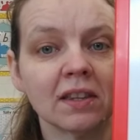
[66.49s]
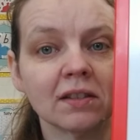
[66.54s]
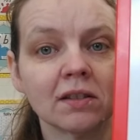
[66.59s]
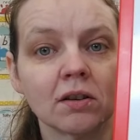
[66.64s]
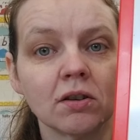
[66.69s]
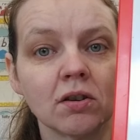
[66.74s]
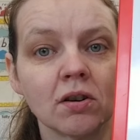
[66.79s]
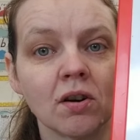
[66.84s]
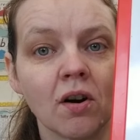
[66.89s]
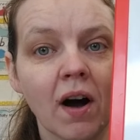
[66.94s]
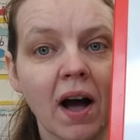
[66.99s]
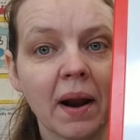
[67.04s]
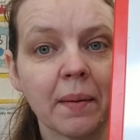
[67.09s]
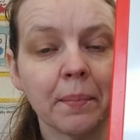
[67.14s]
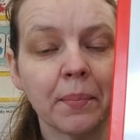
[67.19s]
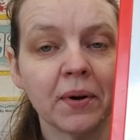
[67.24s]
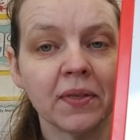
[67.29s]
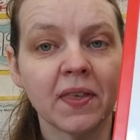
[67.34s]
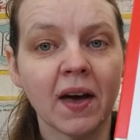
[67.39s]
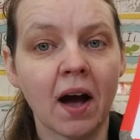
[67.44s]
So you can go ahead and
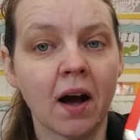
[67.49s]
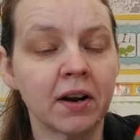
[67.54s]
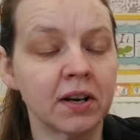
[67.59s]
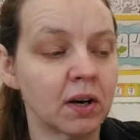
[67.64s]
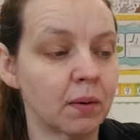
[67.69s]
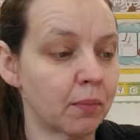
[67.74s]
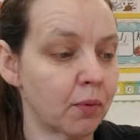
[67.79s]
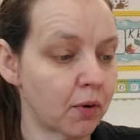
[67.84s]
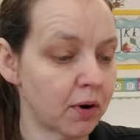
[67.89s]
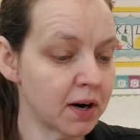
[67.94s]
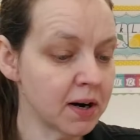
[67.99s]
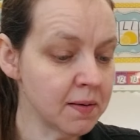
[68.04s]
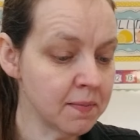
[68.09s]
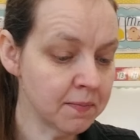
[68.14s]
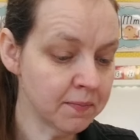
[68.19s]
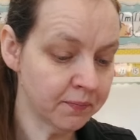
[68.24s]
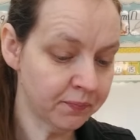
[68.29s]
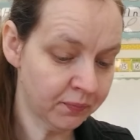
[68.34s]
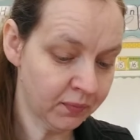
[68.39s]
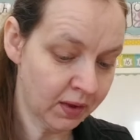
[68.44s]
put that on your board
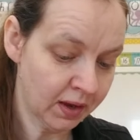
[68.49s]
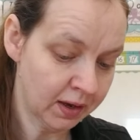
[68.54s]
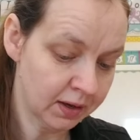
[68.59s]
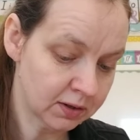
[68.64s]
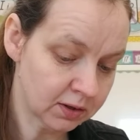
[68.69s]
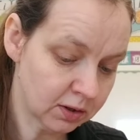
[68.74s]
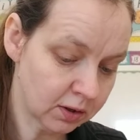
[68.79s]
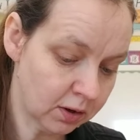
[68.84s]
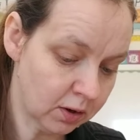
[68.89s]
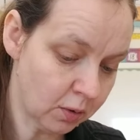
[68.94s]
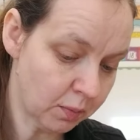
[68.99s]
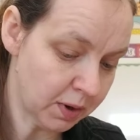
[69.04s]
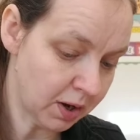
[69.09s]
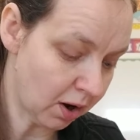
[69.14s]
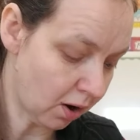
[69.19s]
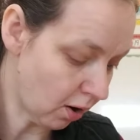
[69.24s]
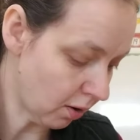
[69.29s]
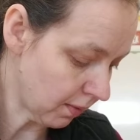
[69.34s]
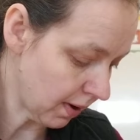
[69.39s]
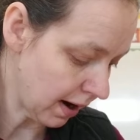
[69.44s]
so you'll be
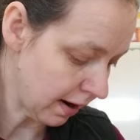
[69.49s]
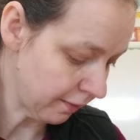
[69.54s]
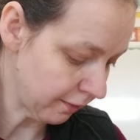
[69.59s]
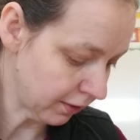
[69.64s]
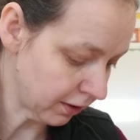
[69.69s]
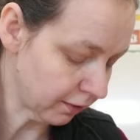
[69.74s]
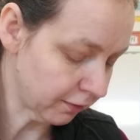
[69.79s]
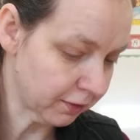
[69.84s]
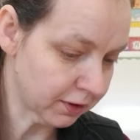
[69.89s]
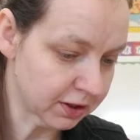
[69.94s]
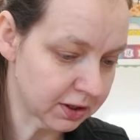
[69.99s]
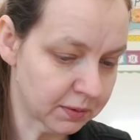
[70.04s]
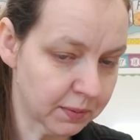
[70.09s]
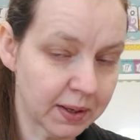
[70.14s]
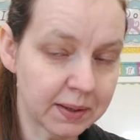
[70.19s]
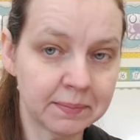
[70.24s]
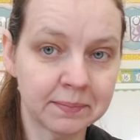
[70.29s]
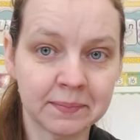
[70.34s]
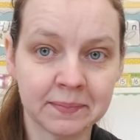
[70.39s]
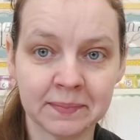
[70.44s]
all ready for the first
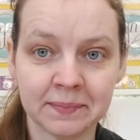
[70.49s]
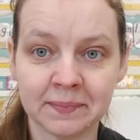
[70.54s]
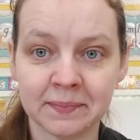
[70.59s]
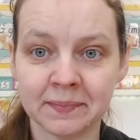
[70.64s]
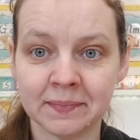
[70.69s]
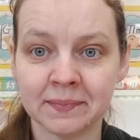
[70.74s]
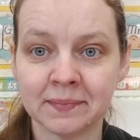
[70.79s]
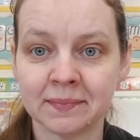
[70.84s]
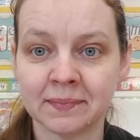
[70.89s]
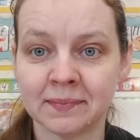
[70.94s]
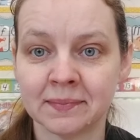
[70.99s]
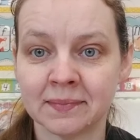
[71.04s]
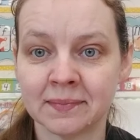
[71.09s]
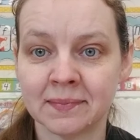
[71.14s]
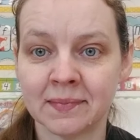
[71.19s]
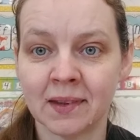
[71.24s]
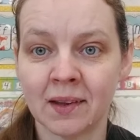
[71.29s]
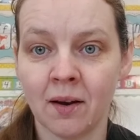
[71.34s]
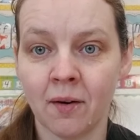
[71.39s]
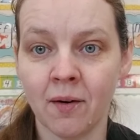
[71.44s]
one.
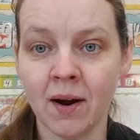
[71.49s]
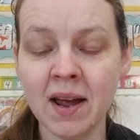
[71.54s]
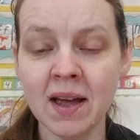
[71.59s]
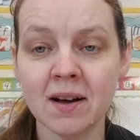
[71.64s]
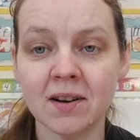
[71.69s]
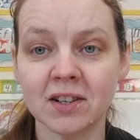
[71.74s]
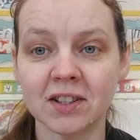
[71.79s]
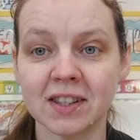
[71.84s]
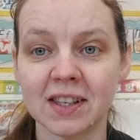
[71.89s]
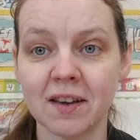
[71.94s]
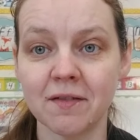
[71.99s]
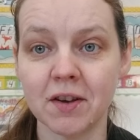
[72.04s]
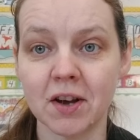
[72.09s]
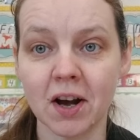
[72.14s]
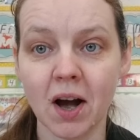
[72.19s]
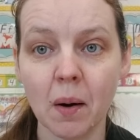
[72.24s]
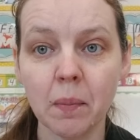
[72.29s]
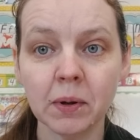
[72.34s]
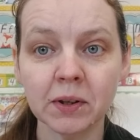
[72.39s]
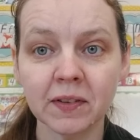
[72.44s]
All right, I'll just give you a
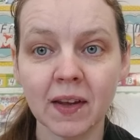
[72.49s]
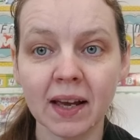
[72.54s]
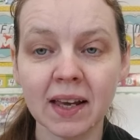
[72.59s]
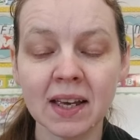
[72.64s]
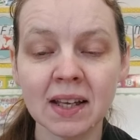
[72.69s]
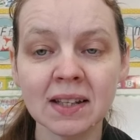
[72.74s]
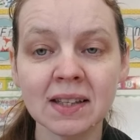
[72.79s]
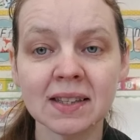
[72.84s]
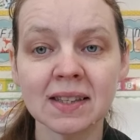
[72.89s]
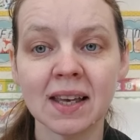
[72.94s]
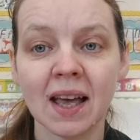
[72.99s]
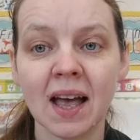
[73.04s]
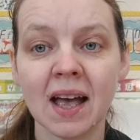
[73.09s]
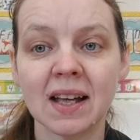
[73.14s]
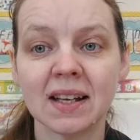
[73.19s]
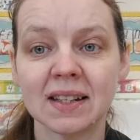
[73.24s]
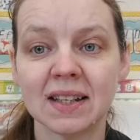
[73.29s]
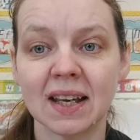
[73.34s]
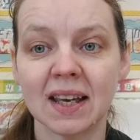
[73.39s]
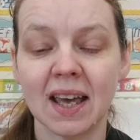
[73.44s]
couple seconds
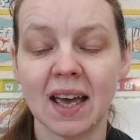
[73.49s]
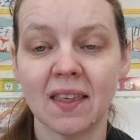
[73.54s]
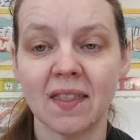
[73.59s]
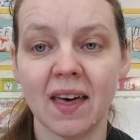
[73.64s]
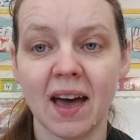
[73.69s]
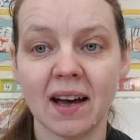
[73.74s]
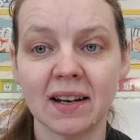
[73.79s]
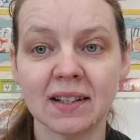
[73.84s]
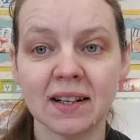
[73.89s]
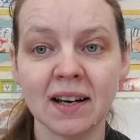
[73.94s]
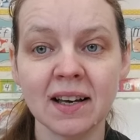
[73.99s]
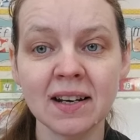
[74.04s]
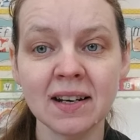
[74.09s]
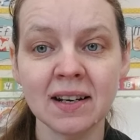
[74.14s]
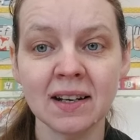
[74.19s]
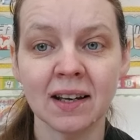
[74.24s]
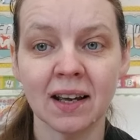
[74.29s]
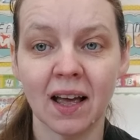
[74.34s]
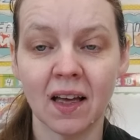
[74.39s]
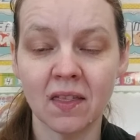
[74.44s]
to get that done,
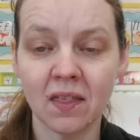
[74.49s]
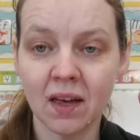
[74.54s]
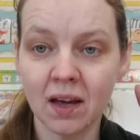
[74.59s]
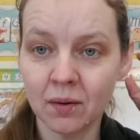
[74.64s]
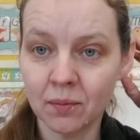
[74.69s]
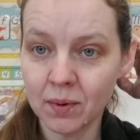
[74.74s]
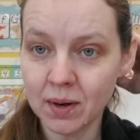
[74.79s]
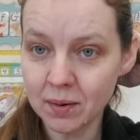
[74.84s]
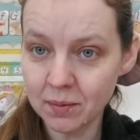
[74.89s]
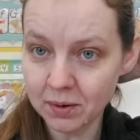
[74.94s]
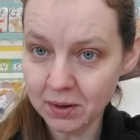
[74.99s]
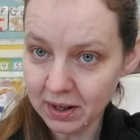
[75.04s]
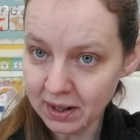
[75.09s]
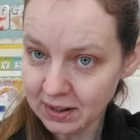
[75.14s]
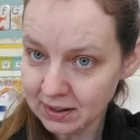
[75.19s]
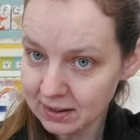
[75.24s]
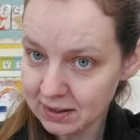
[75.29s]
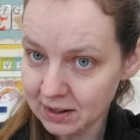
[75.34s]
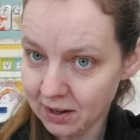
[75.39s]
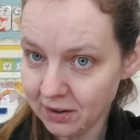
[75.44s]
and then we will
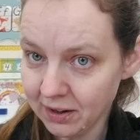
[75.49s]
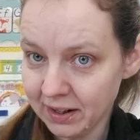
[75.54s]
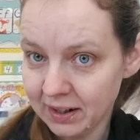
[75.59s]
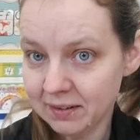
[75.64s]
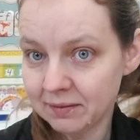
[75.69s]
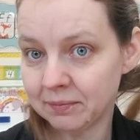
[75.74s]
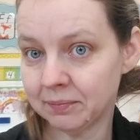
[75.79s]
get started.